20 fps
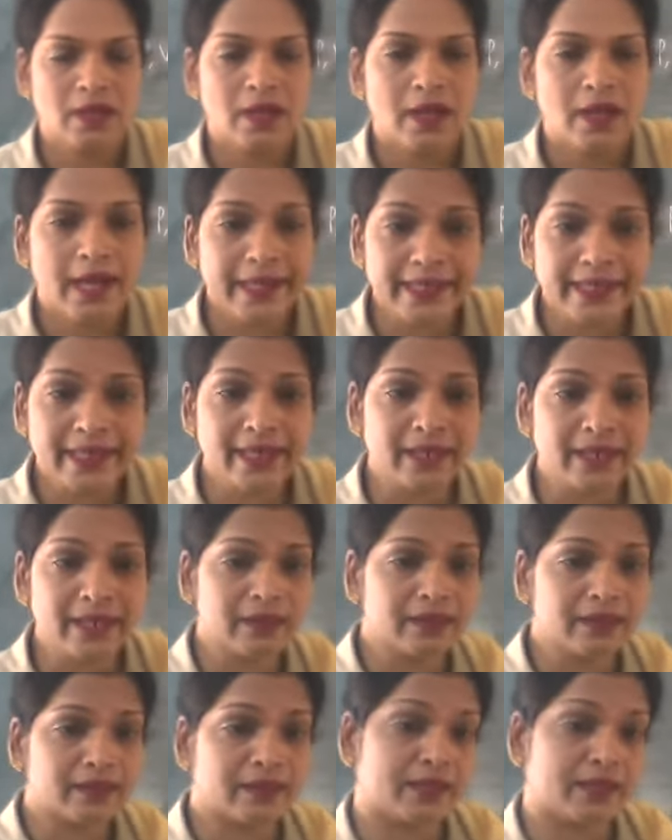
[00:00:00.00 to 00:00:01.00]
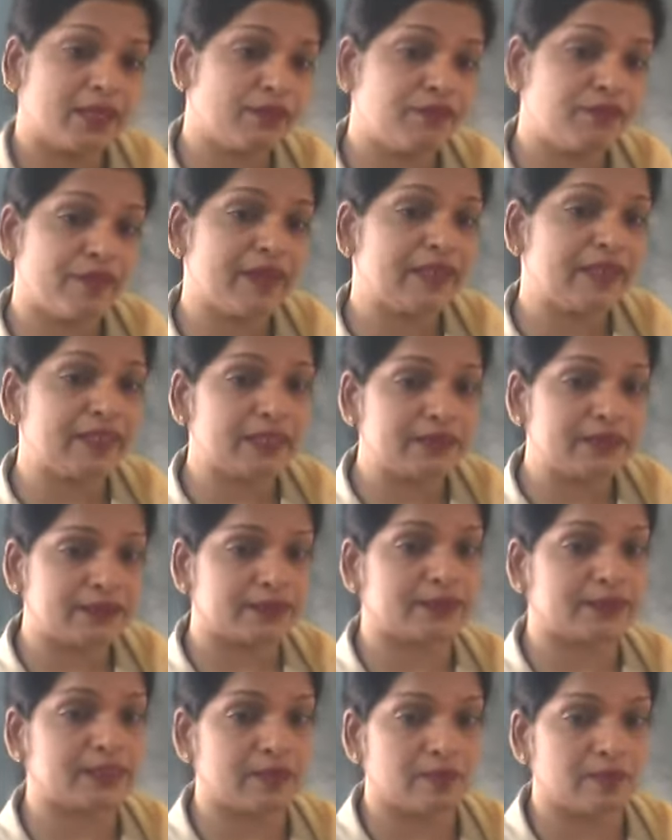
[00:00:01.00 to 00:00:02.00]
I can define that
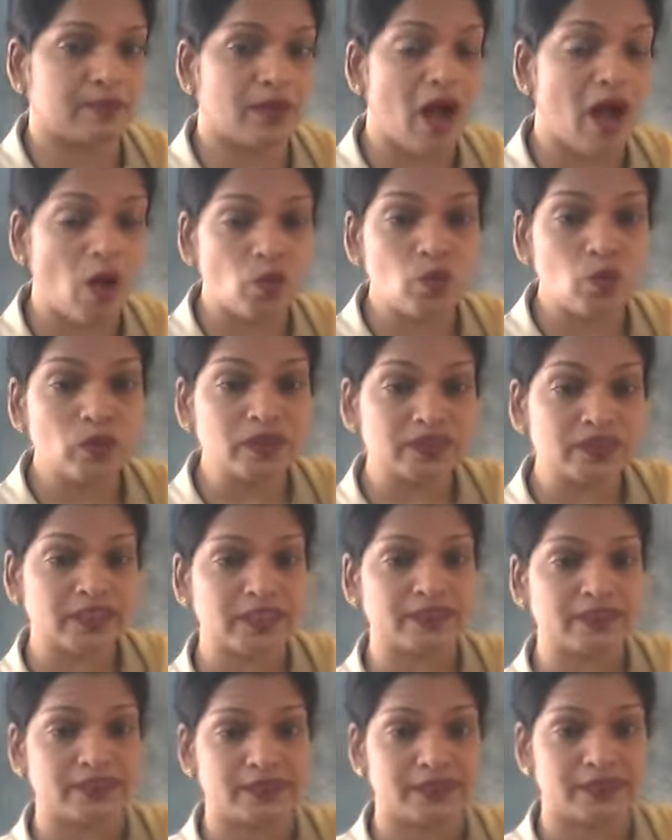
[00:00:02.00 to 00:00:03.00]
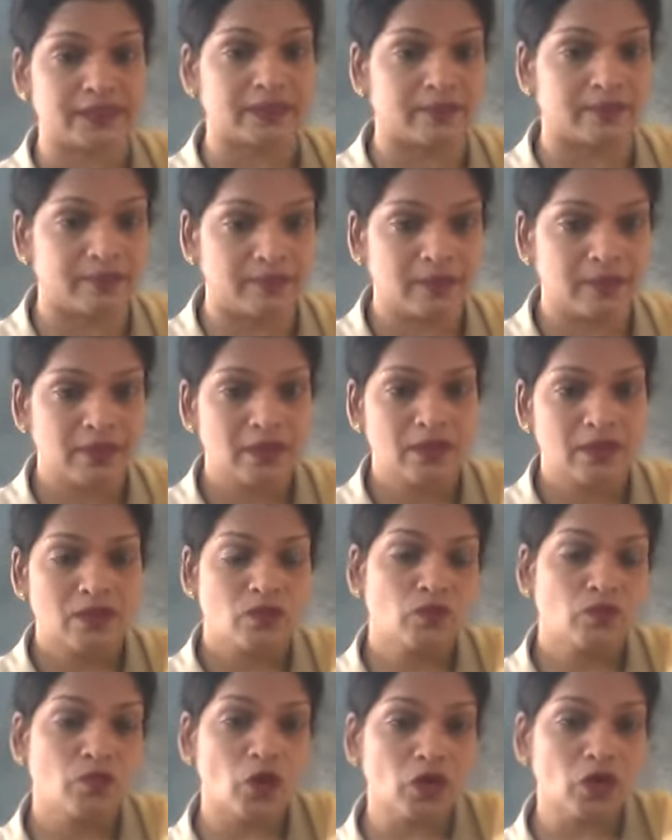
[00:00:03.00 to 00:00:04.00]
system. How is that system?
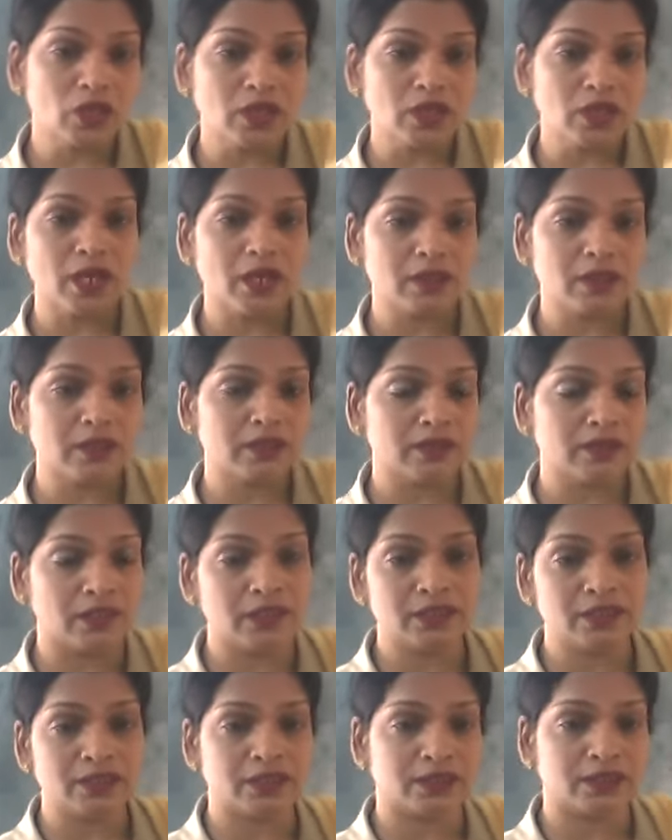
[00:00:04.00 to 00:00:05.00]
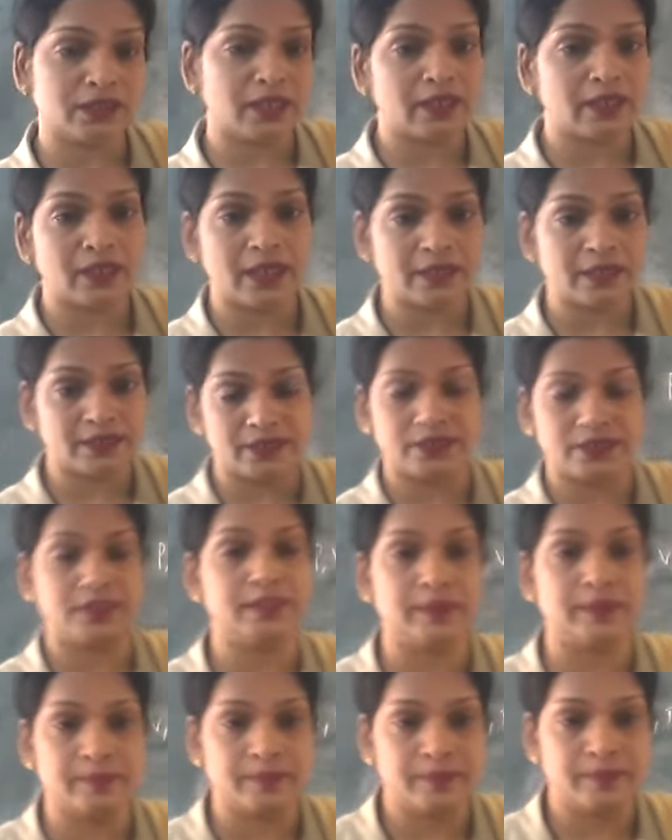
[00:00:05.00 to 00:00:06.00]
What are the things in that
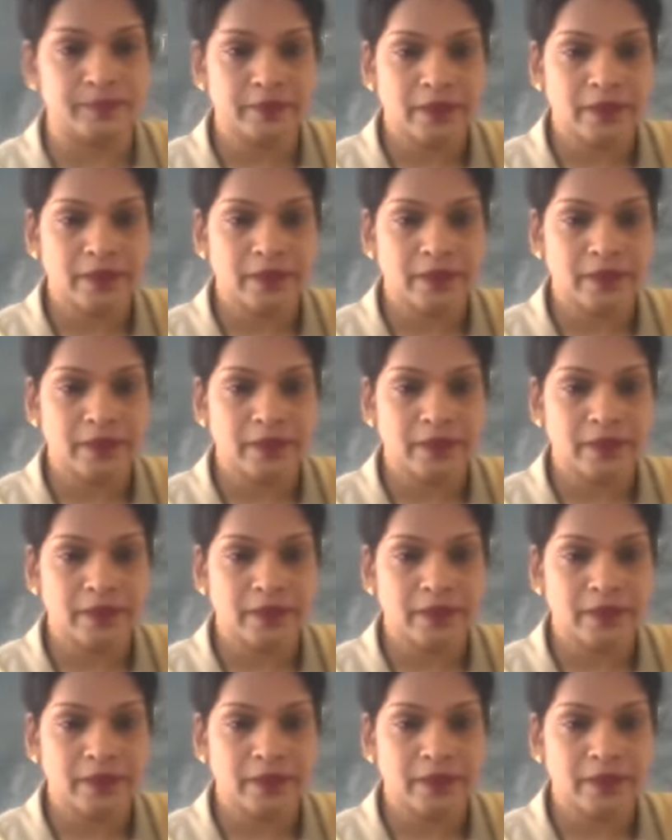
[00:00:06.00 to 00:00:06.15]
system?